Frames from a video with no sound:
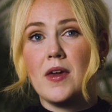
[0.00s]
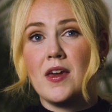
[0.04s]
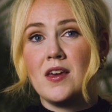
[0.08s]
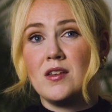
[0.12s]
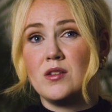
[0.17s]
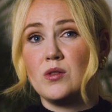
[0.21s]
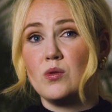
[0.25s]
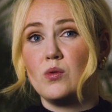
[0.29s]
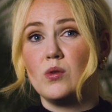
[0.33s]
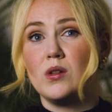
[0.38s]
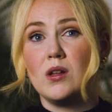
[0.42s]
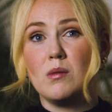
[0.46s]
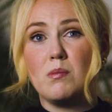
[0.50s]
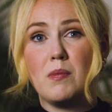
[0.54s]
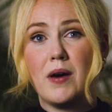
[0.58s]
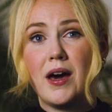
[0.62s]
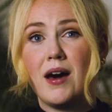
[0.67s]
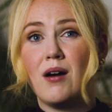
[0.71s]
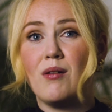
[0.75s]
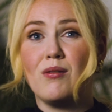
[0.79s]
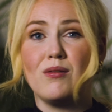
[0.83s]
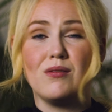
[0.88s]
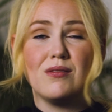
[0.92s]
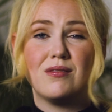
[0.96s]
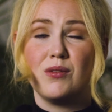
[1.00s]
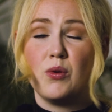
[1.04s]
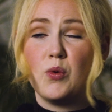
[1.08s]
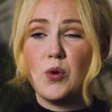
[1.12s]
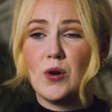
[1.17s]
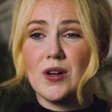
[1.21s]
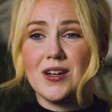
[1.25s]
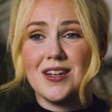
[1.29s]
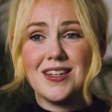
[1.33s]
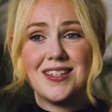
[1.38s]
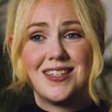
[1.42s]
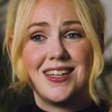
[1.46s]
is all about
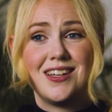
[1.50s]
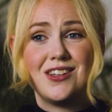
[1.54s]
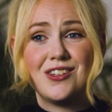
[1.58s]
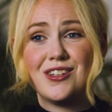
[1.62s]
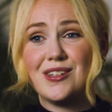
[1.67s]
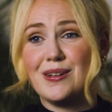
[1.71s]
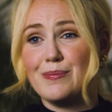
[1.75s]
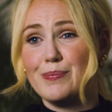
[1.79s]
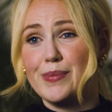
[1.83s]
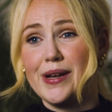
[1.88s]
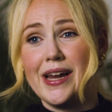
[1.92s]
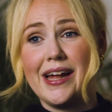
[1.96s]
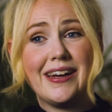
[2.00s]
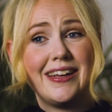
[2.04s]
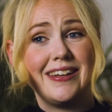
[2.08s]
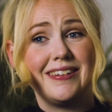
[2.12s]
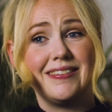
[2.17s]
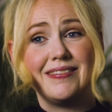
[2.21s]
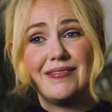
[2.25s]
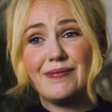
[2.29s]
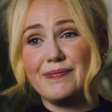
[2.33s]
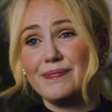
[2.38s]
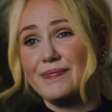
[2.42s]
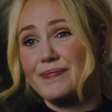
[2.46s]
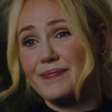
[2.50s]
organization and planning.